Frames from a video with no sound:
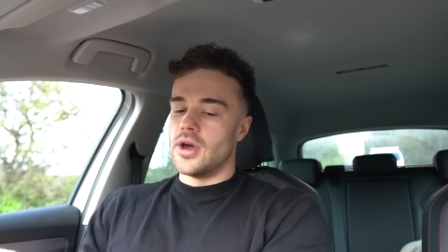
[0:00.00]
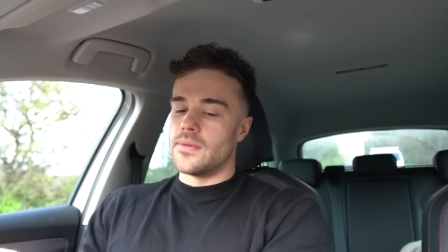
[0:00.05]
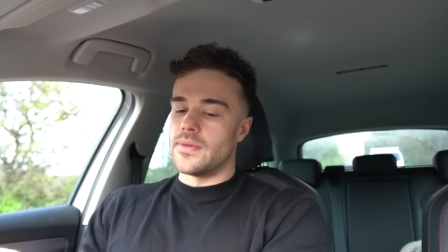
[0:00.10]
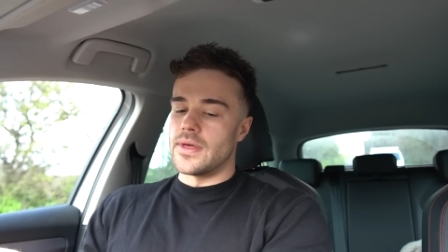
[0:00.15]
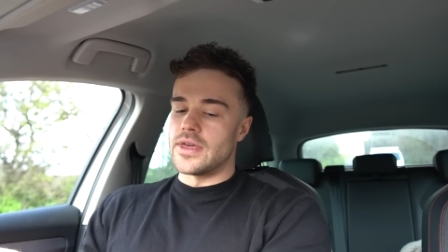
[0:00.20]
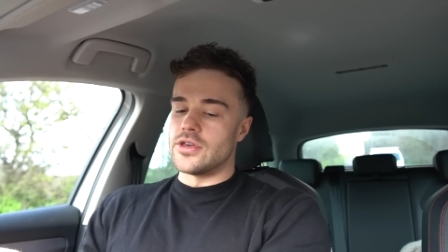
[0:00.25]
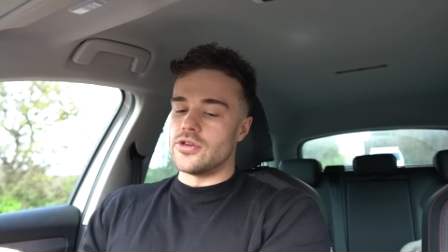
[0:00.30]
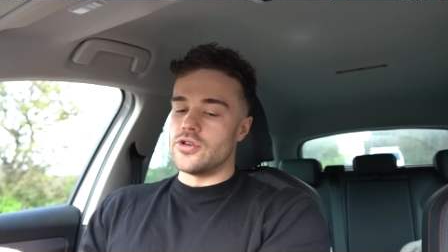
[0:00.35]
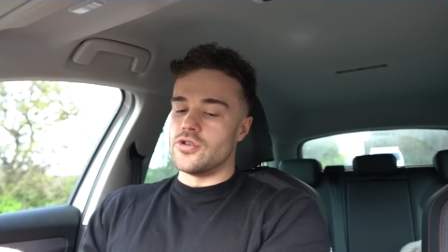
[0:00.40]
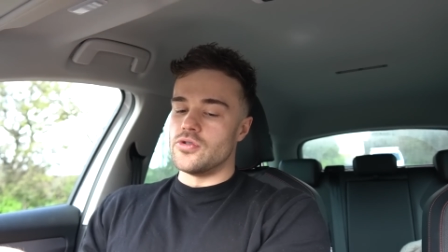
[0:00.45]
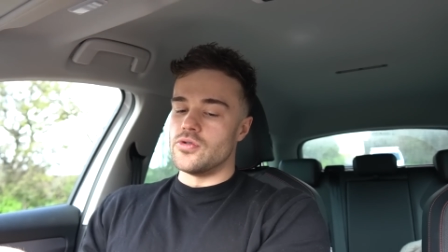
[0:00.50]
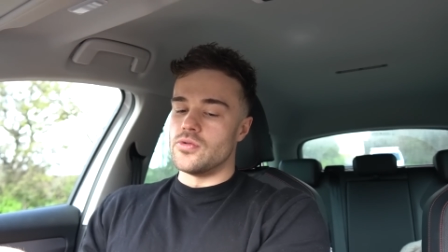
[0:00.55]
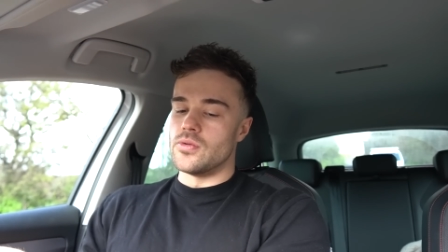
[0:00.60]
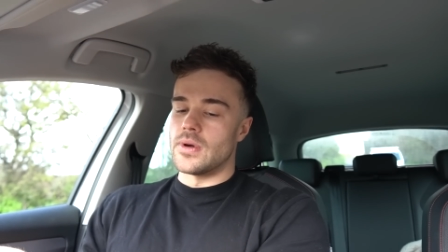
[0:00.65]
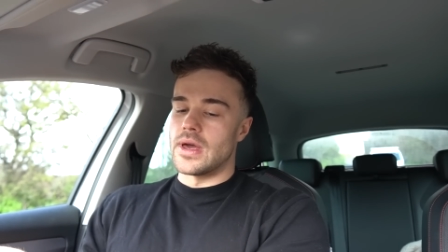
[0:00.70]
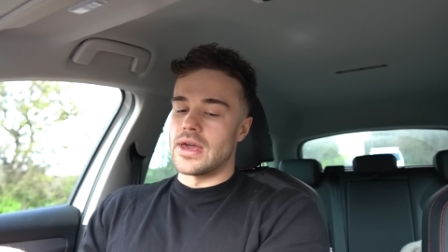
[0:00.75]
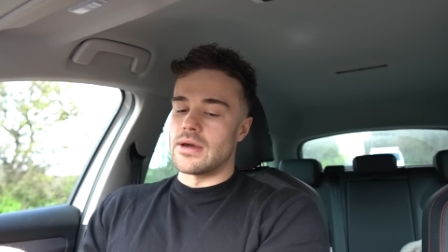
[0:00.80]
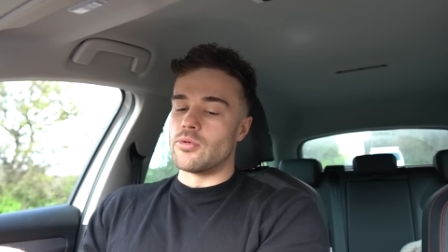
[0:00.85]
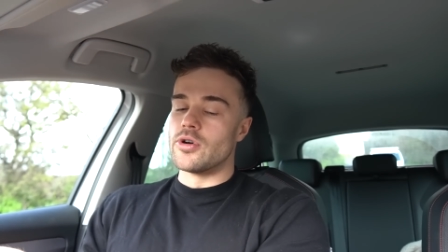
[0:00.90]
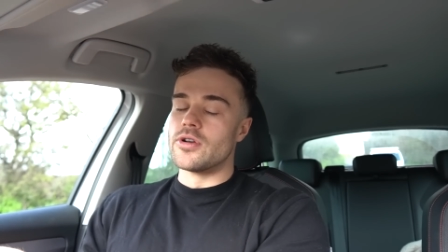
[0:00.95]
that you
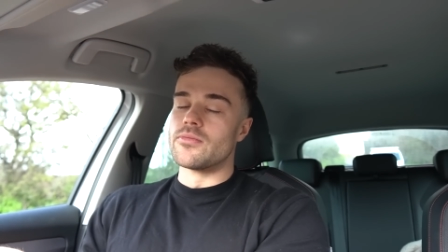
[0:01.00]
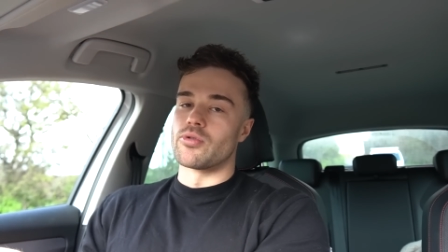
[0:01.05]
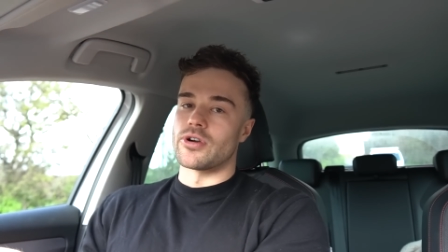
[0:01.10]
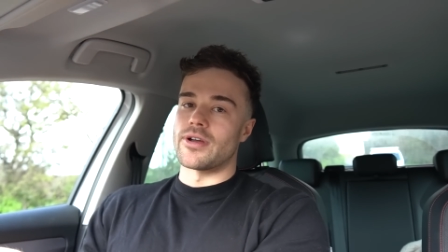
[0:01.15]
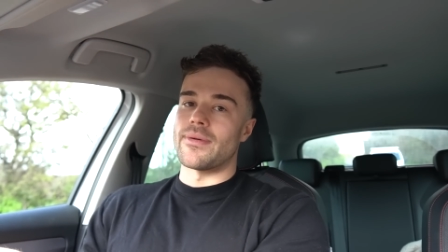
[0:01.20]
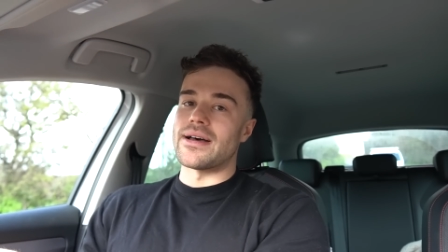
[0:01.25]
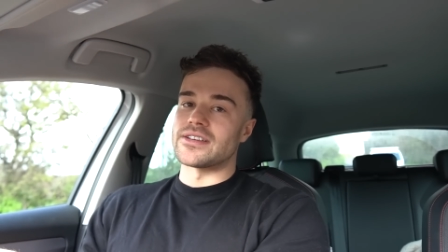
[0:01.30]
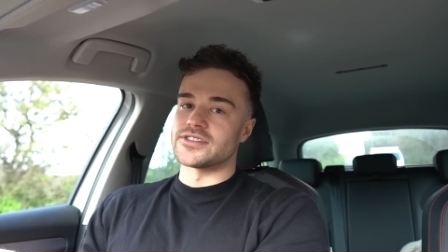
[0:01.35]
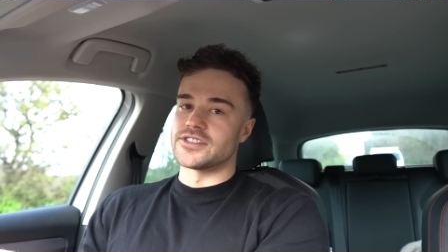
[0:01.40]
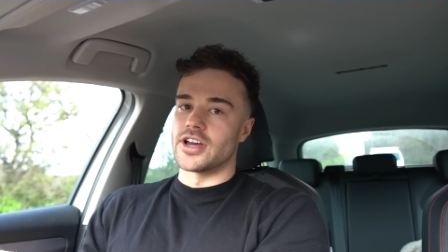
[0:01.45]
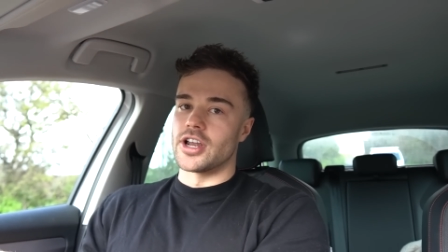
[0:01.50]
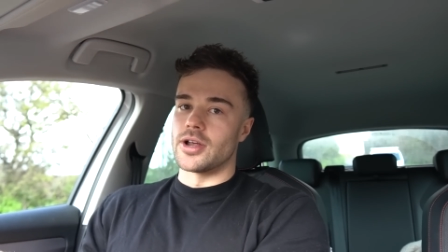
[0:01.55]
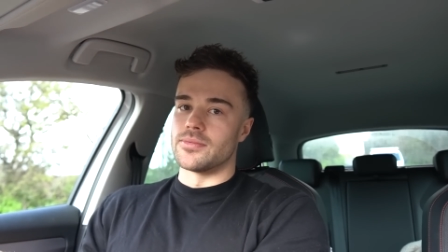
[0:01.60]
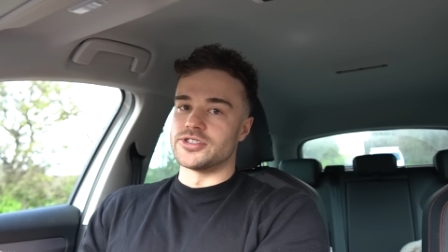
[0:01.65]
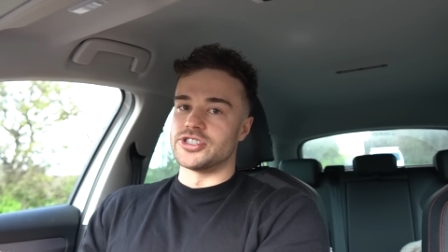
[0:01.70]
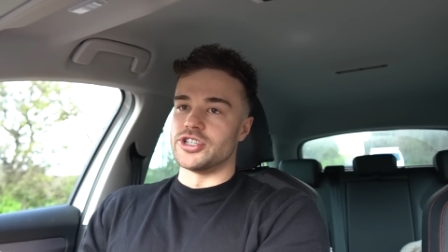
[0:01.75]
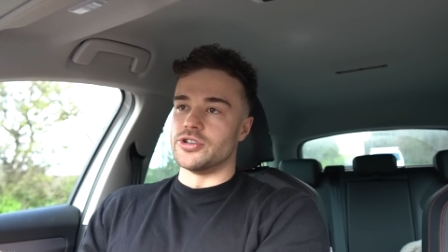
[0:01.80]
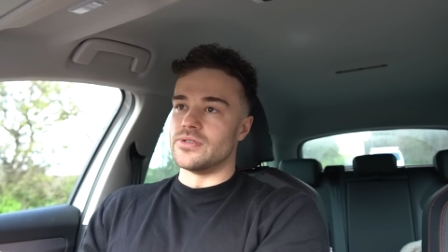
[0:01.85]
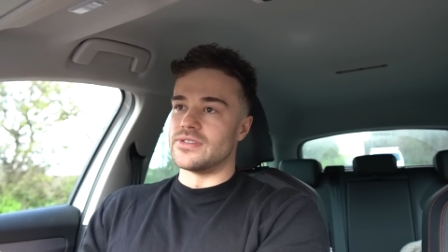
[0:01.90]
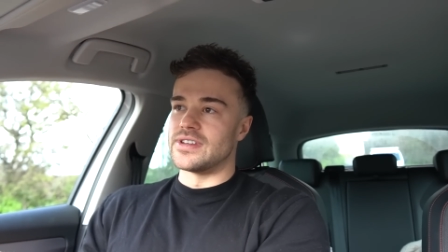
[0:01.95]
it wouldn't bring about certain
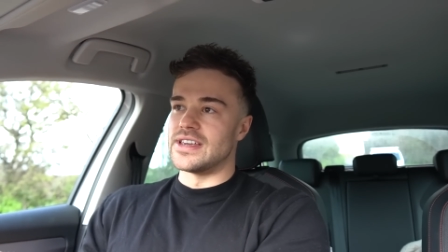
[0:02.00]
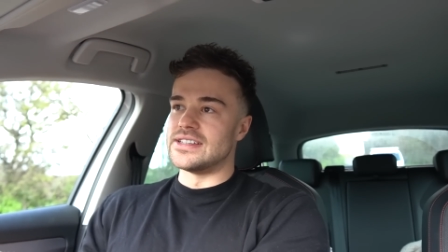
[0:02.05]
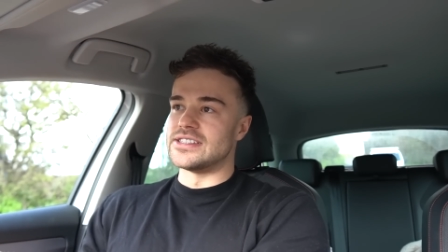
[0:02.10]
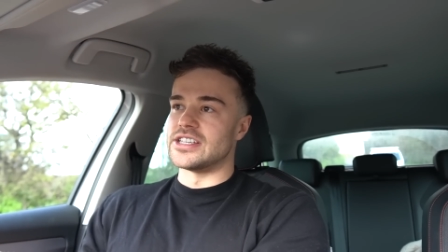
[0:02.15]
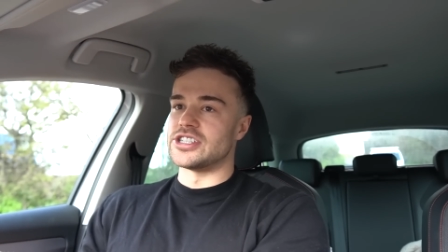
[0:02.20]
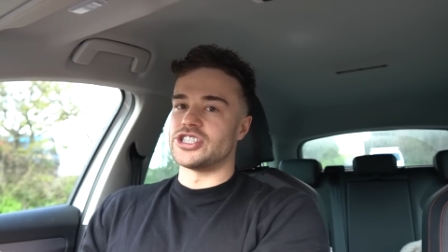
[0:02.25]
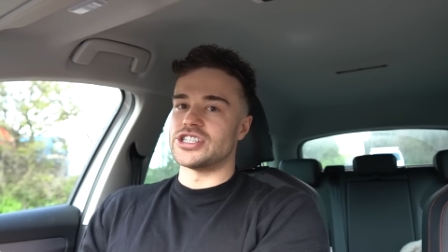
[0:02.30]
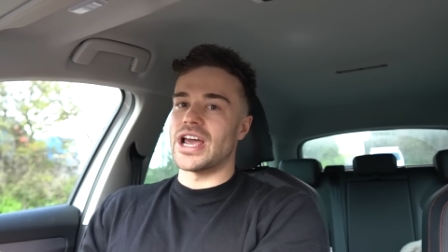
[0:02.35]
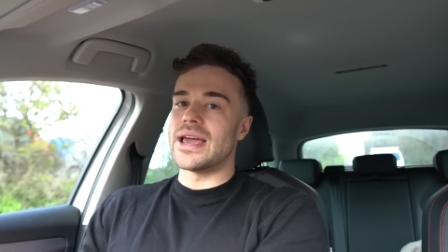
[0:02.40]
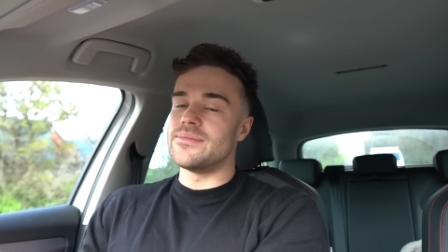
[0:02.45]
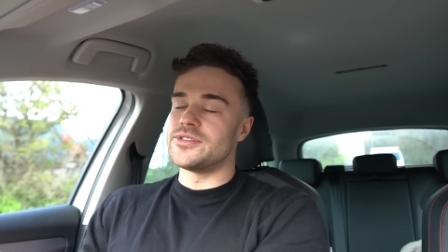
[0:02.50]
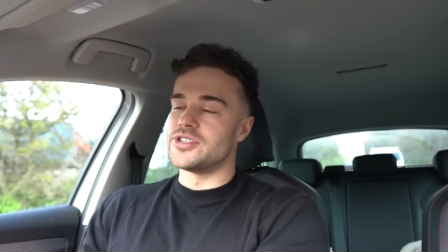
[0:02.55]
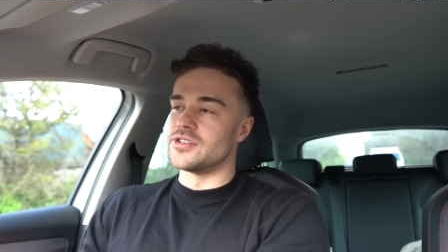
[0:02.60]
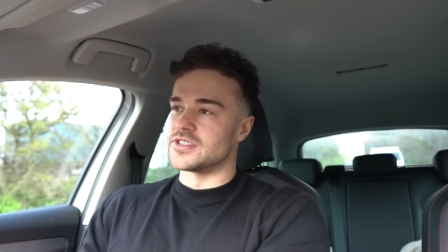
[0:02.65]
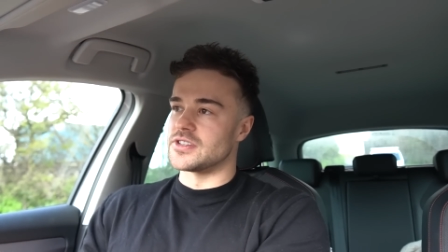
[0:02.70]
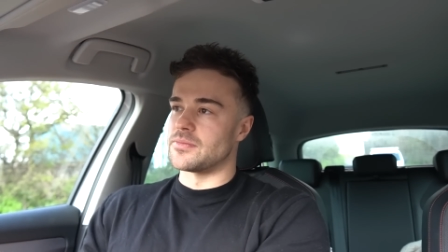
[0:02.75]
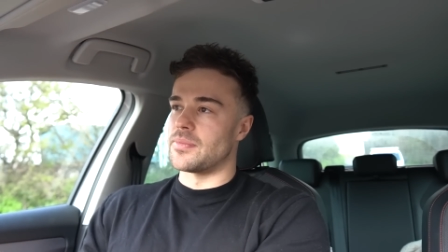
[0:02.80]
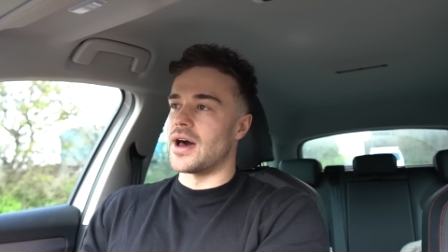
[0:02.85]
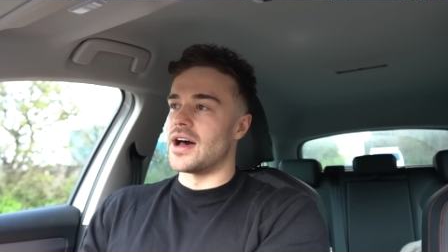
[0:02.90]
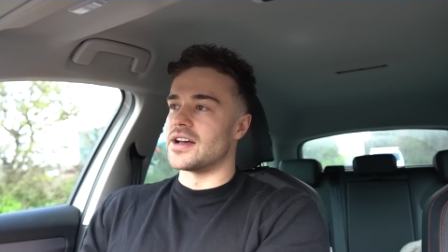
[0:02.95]
opportunities it shapes you
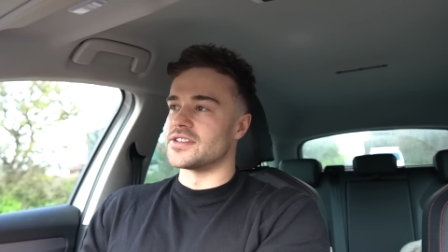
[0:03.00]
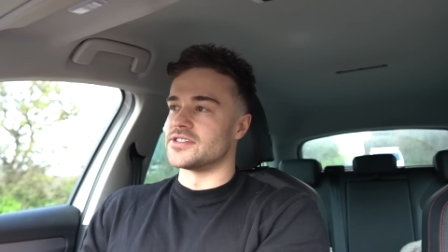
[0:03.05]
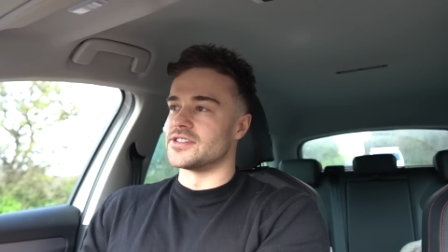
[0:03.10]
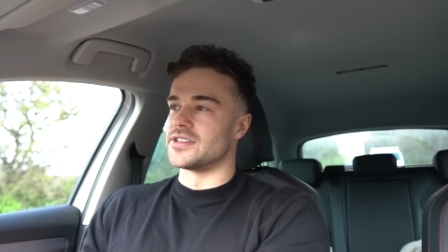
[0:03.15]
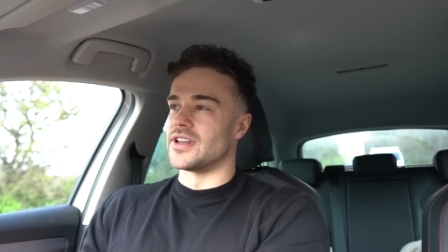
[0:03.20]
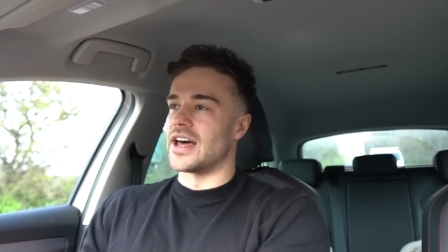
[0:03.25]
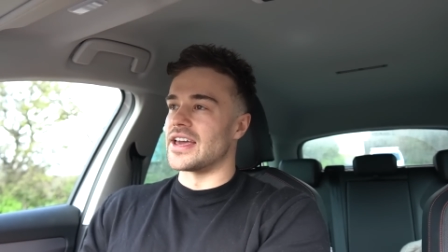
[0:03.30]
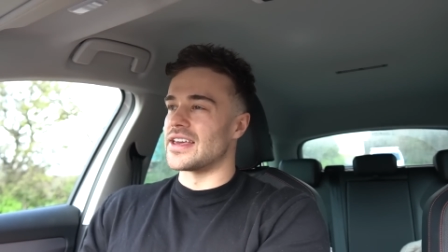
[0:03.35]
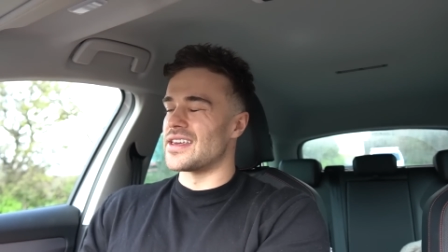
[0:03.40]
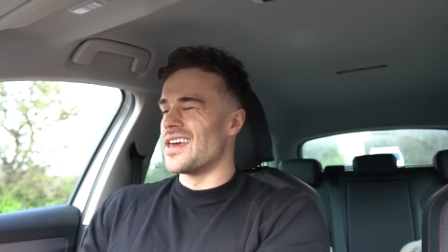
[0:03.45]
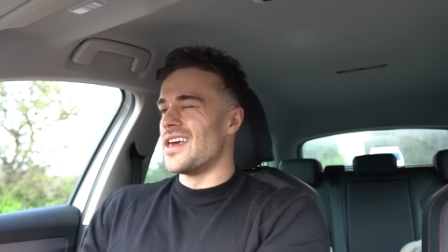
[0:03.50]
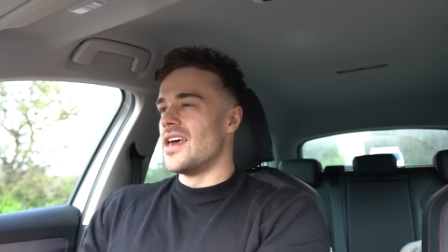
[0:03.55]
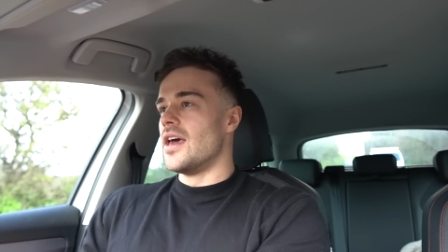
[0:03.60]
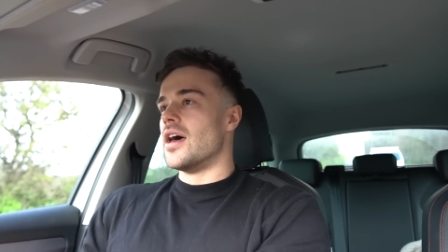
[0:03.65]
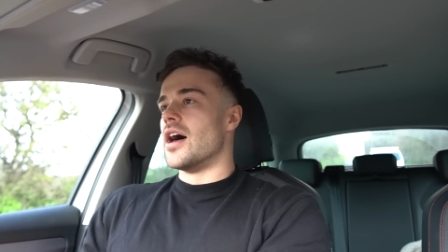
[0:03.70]
as a person like